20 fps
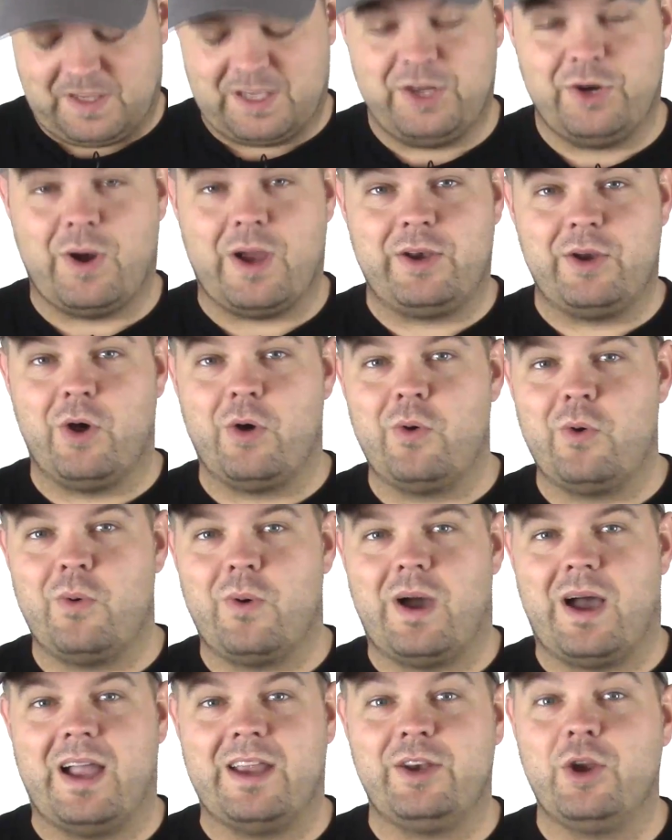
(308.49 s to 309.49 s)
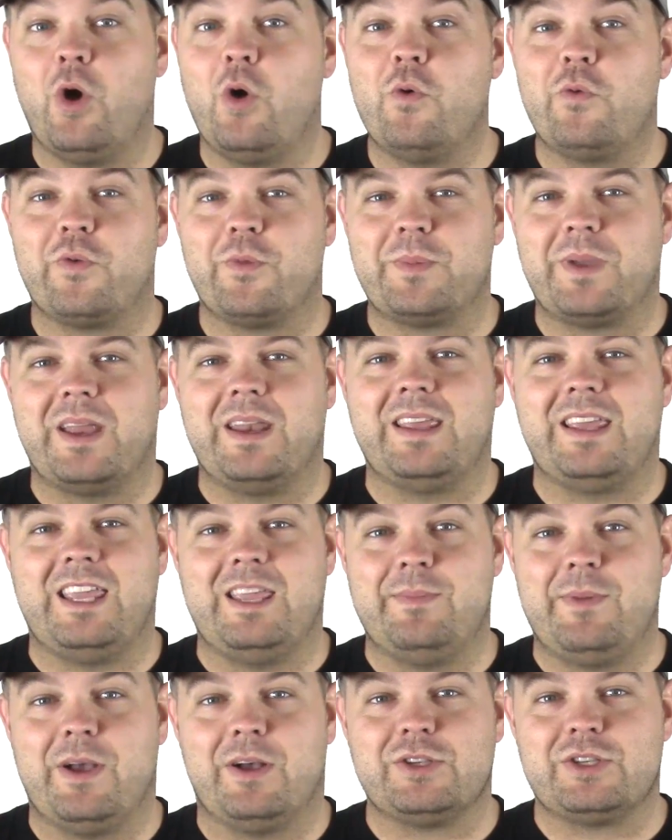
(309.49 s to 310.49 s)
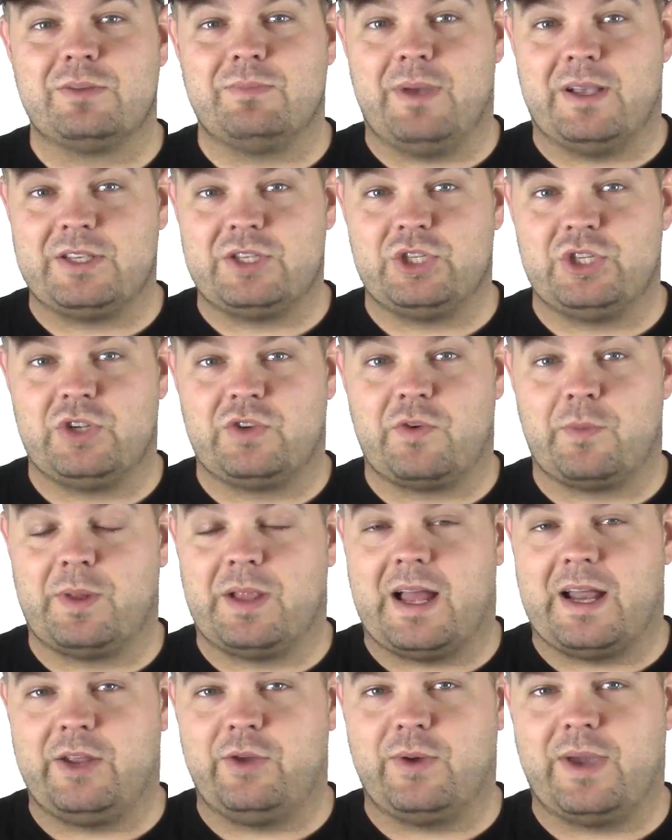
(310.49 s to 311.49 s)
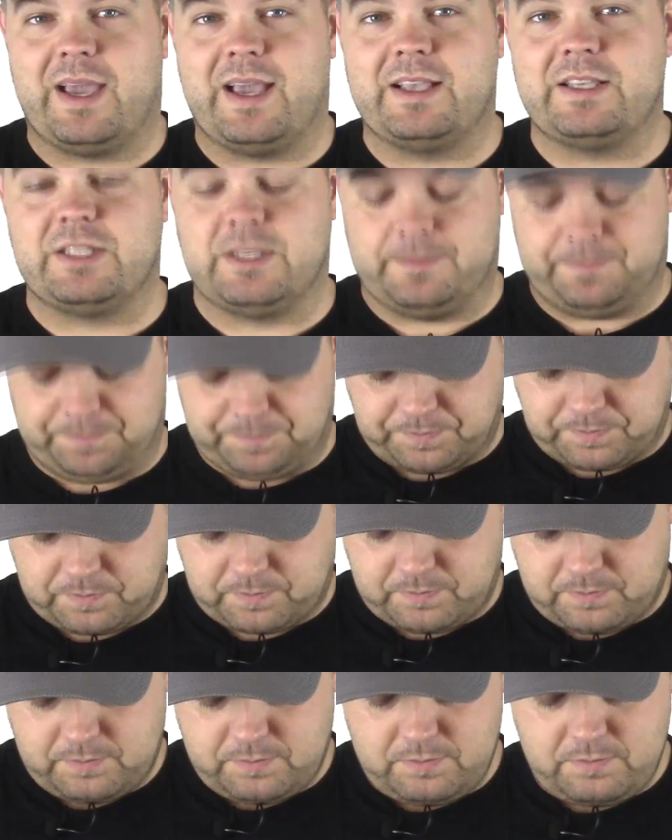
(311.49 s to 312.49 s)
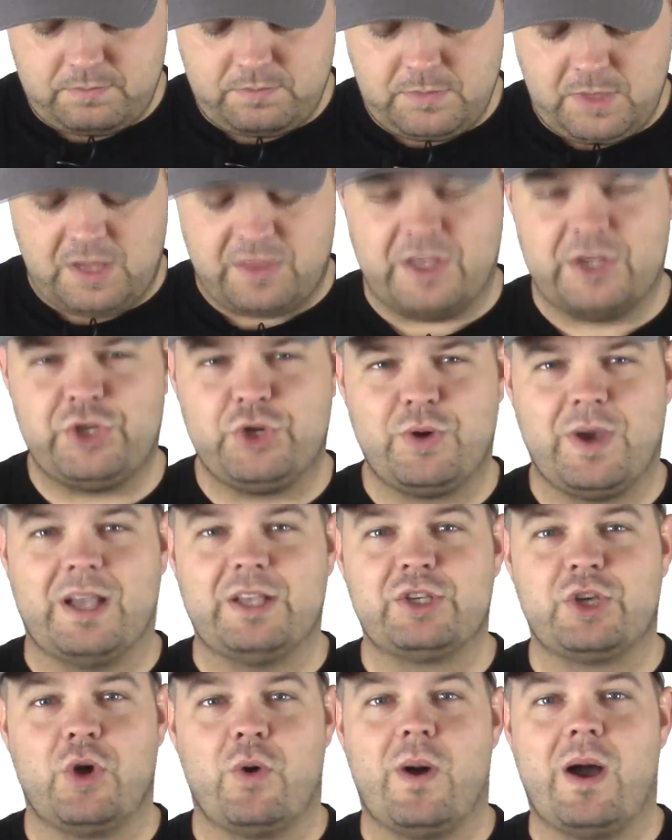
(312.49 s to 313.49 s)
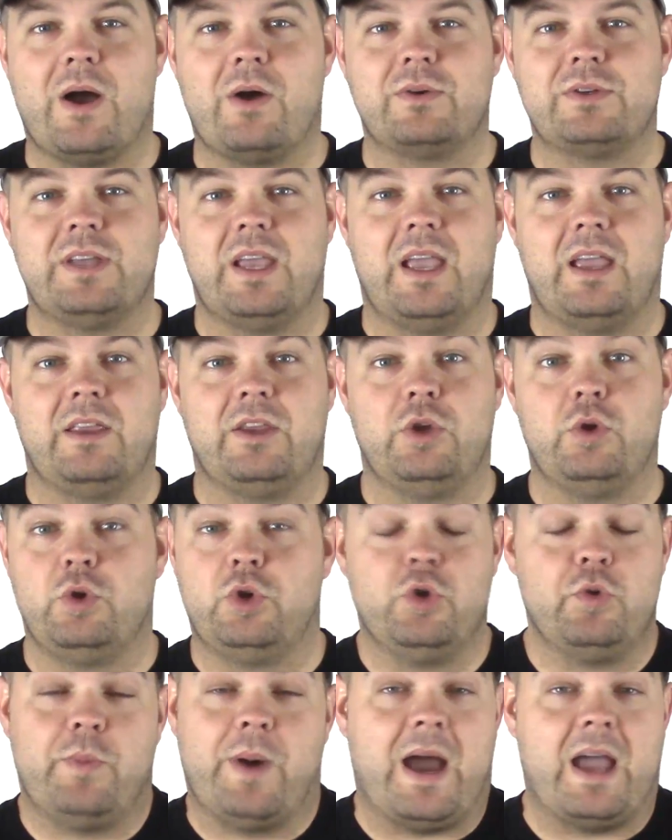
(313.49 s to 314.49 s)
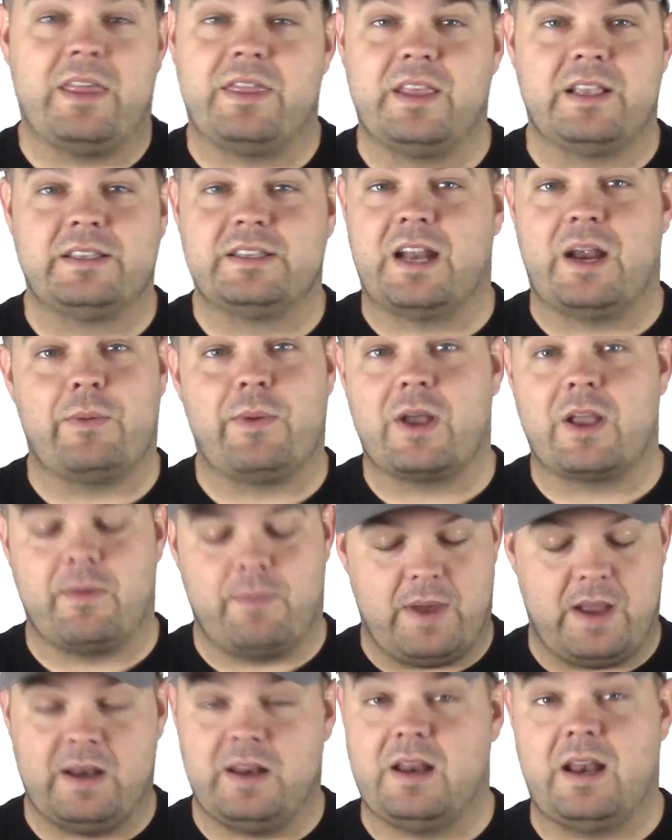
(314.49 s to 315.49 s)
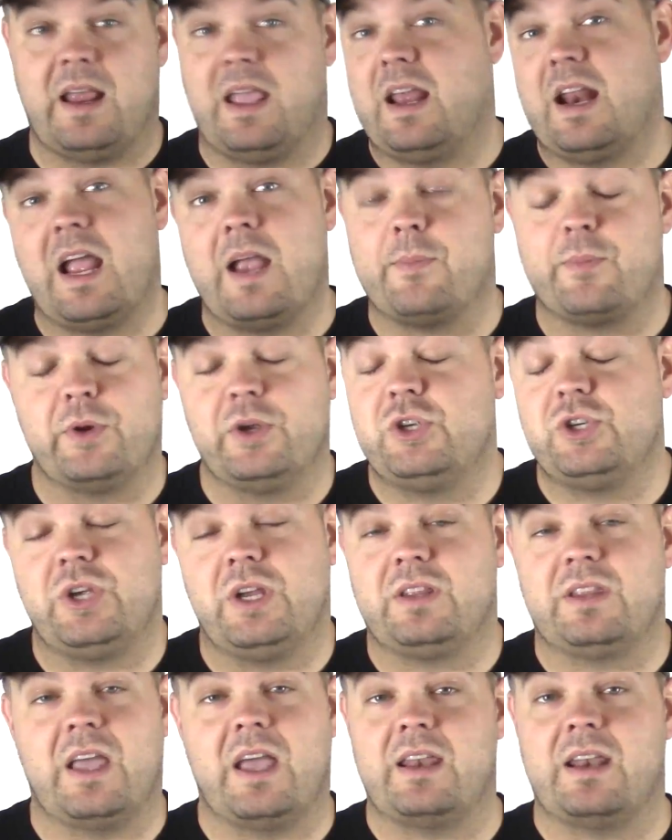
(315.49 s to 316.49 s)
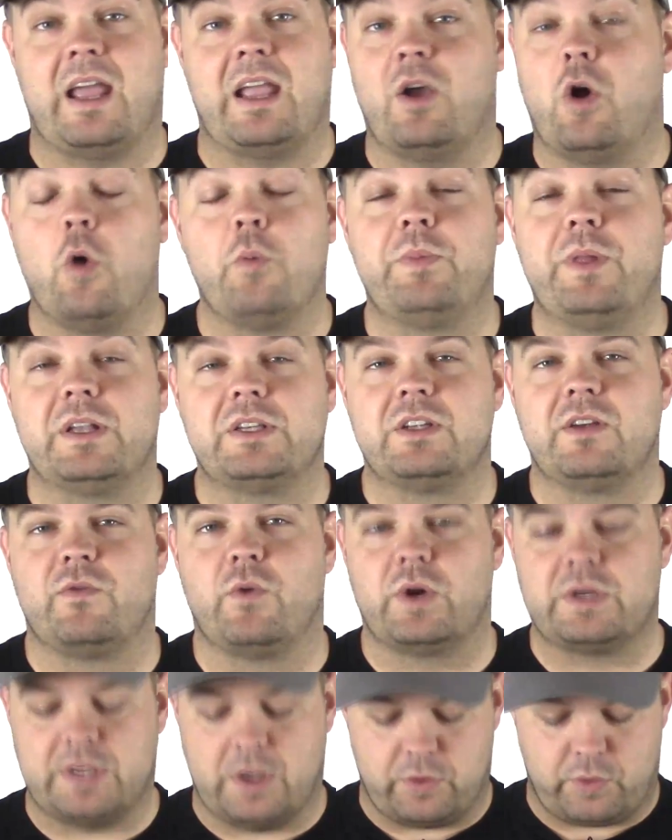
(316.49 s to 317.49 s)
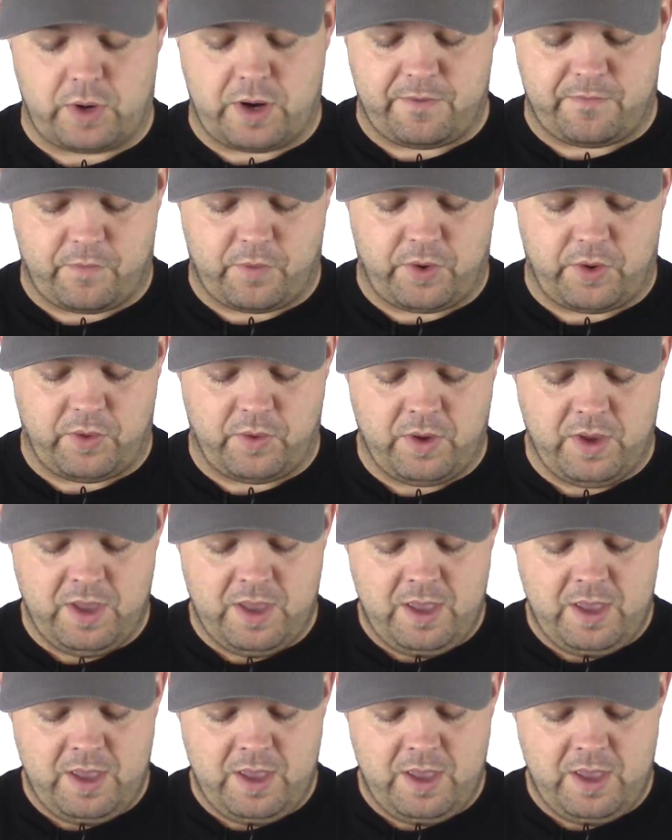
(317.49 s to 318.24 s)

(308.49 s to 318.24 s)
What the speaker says: You know, I know from getting emails and messages from a lot of you guys that you guys go out and you do buy things that I recommend. And I appreciate that. And I hope that stuff works out great for you.